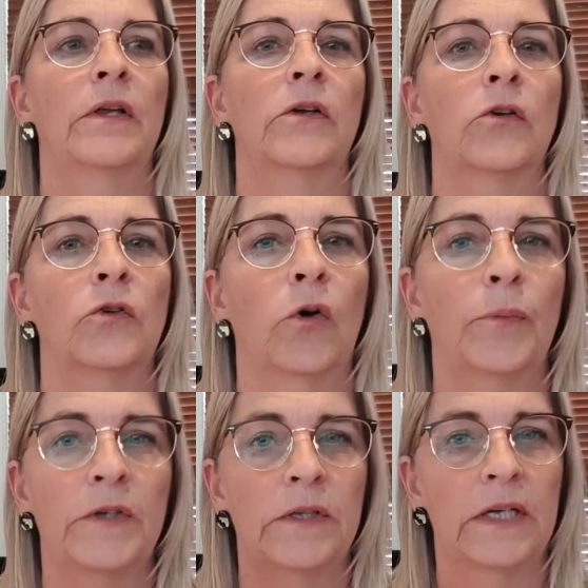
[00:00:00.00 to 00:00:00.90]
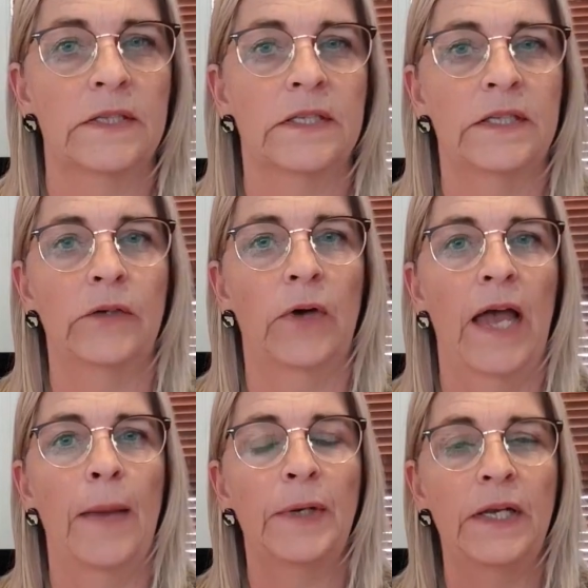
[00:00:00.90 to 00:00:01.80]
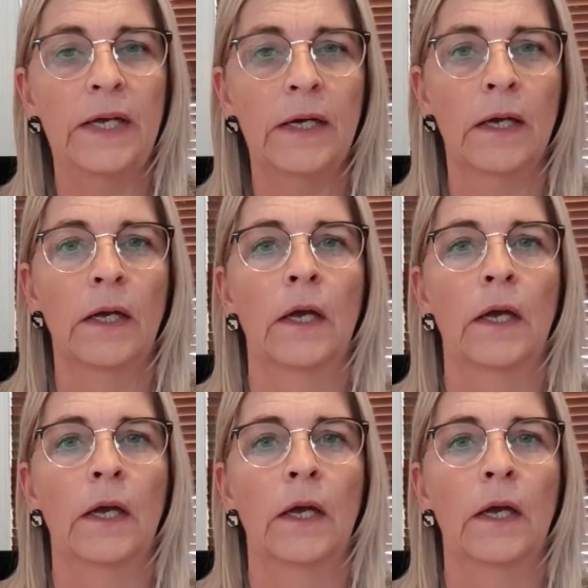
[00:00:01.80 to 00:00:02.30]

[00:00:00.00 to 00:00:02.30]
you're adopted, that's still happening.